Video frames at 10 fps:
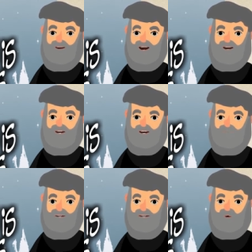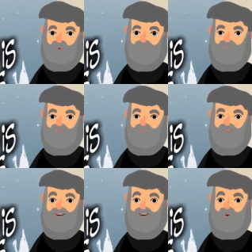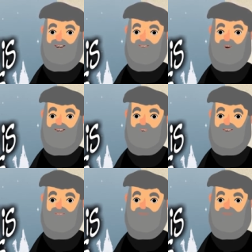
and the empty tomb, the resurrection.